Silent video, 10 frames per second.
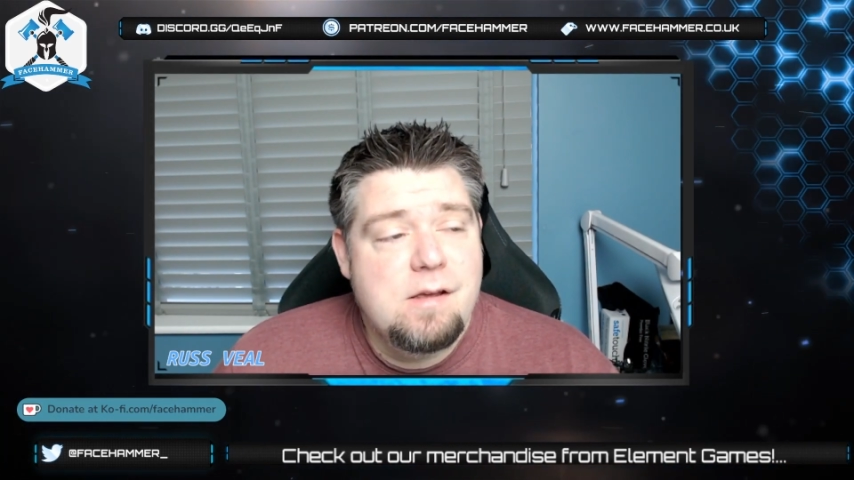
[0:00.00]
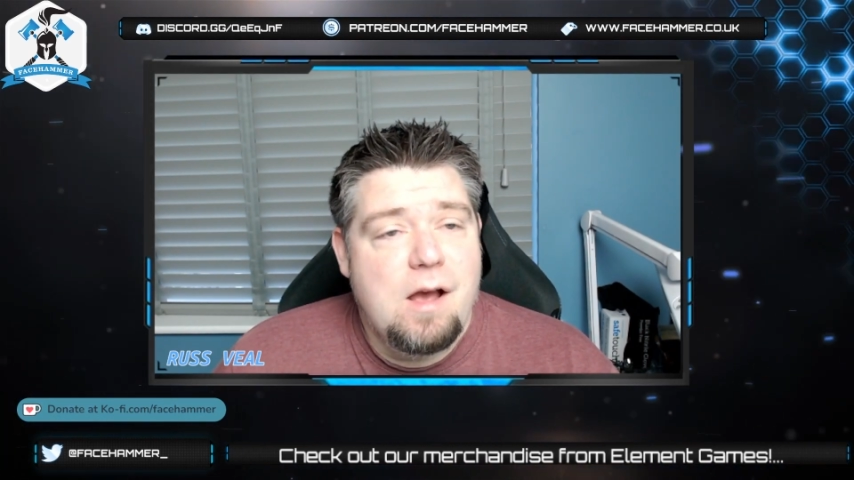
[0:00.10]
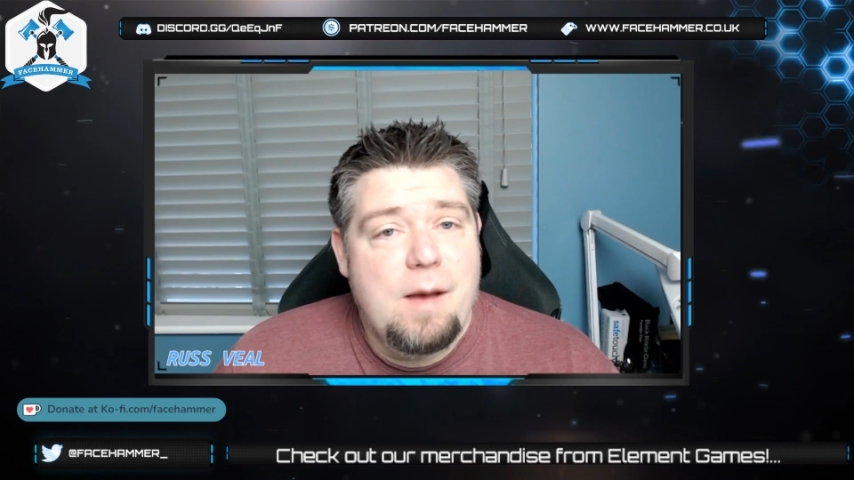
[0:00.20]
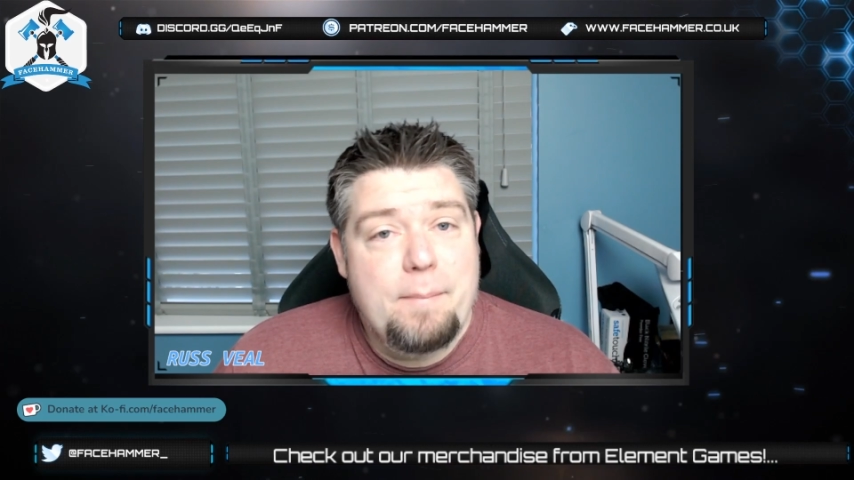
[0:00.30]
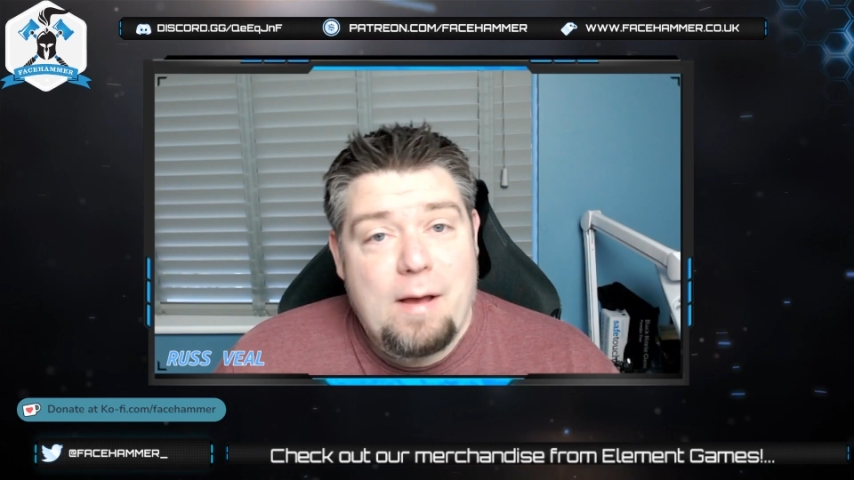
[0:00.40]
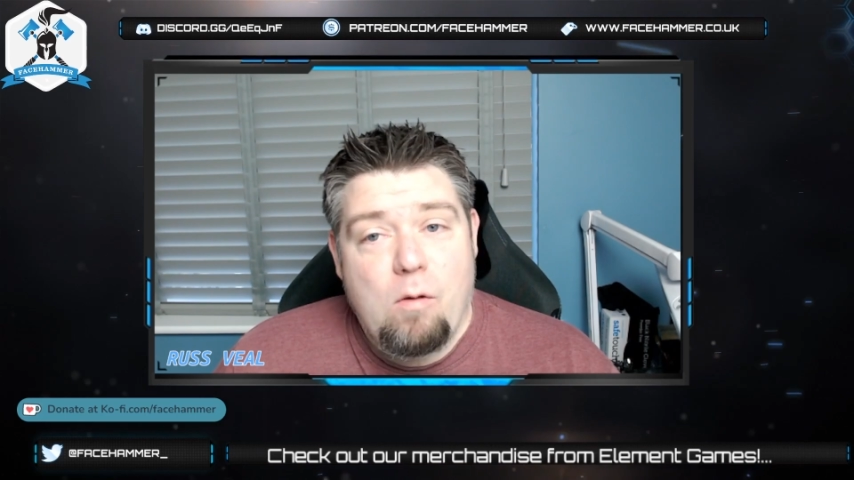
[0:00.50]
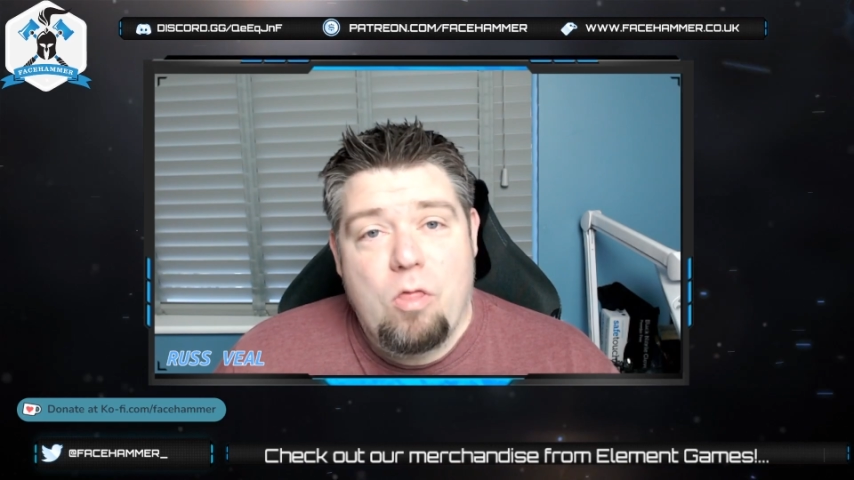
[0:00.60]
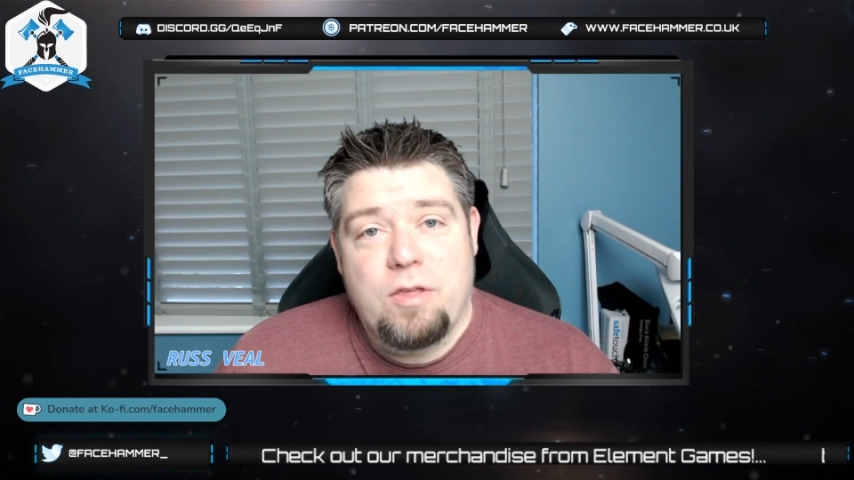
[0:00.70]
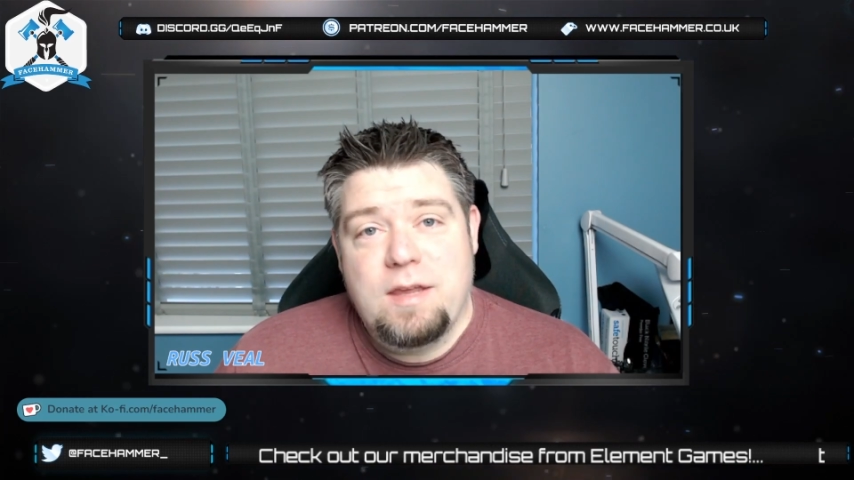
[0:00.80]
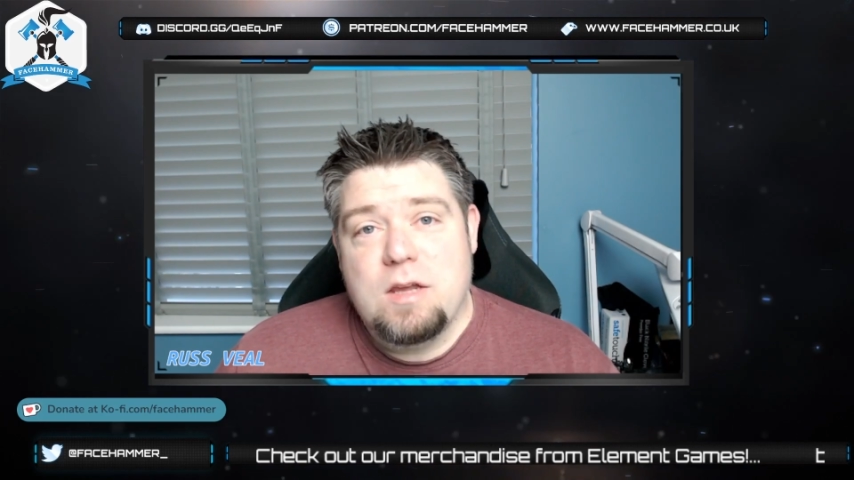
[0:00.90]

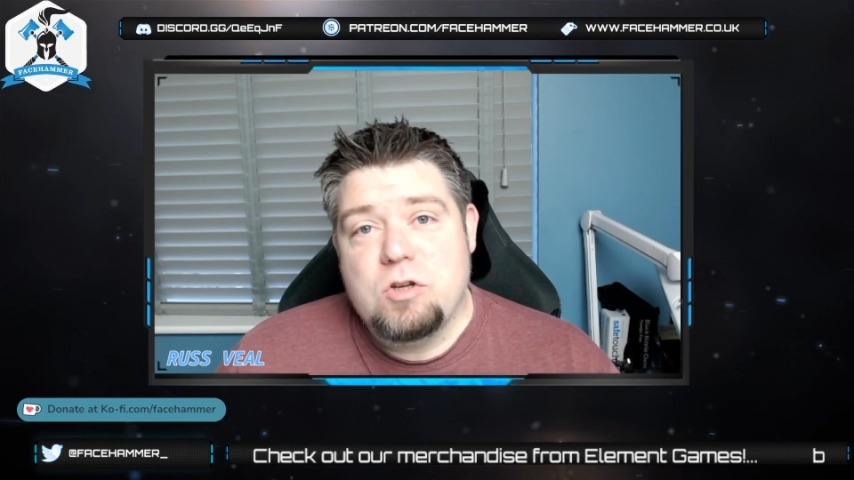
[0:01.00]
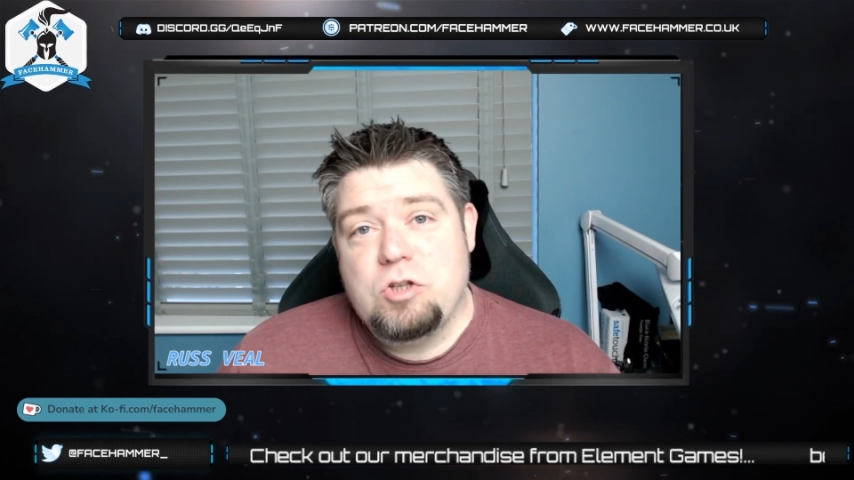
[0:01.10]
about the